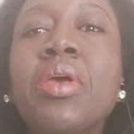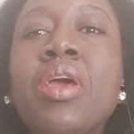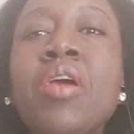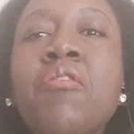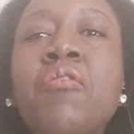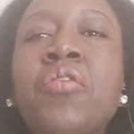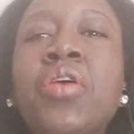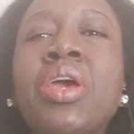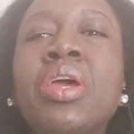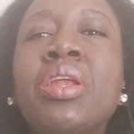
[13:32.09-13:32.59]

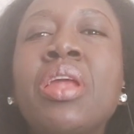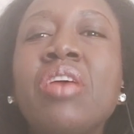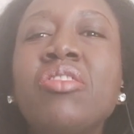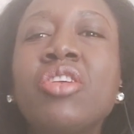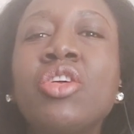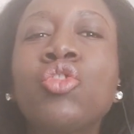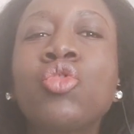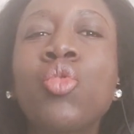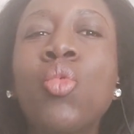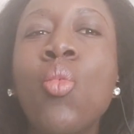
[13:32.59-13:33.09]
if he
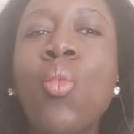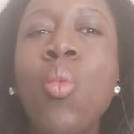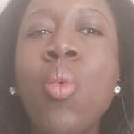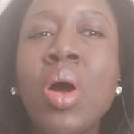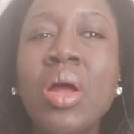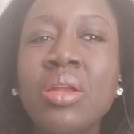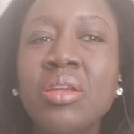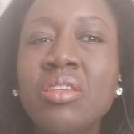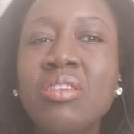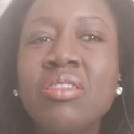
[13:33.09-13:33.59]
doesn't
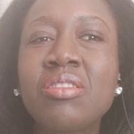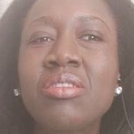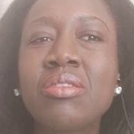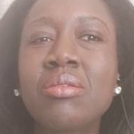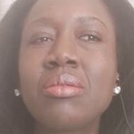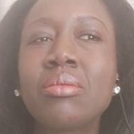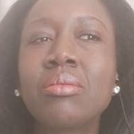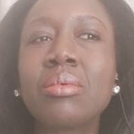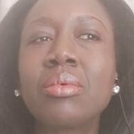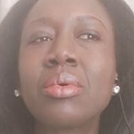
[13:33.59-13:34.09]

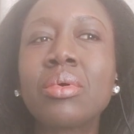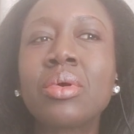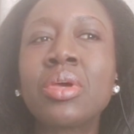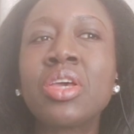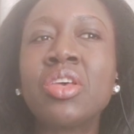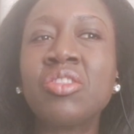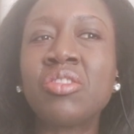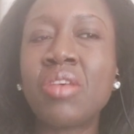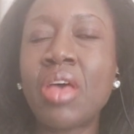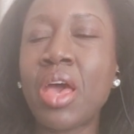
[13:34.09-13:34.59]
want
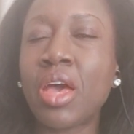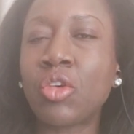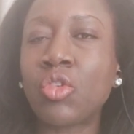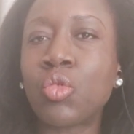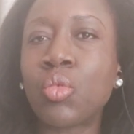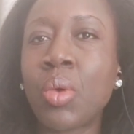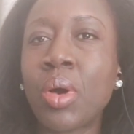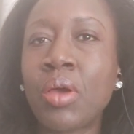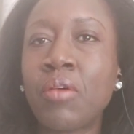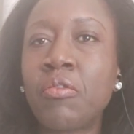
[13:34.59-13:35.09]
his
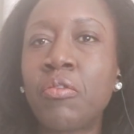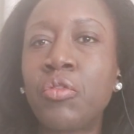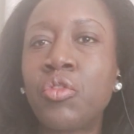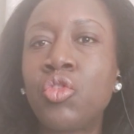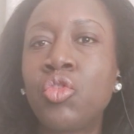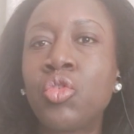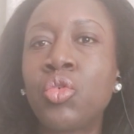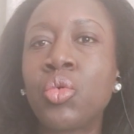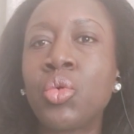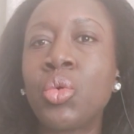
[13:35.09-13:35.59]
ex-wife
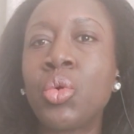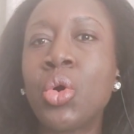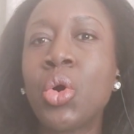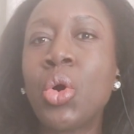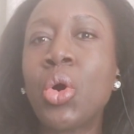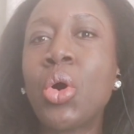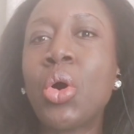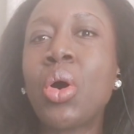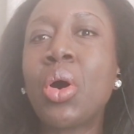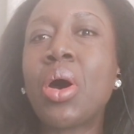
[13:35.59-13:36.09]
to
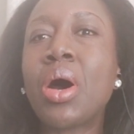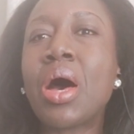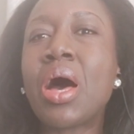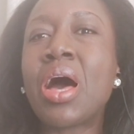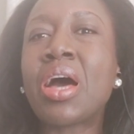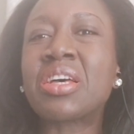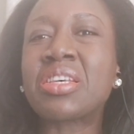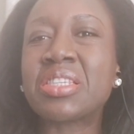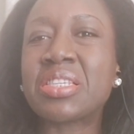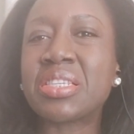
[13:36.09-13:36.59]

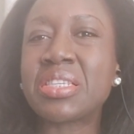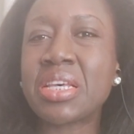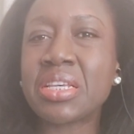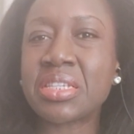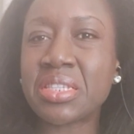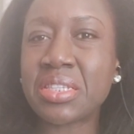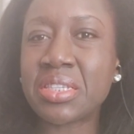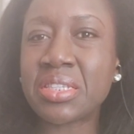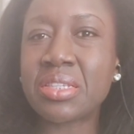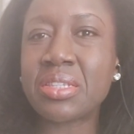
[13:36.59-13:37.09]

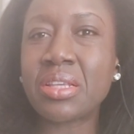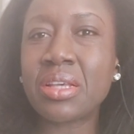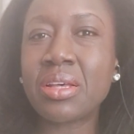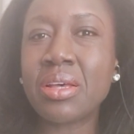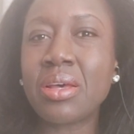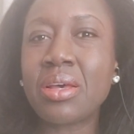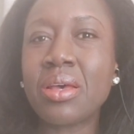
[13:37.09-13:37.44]
access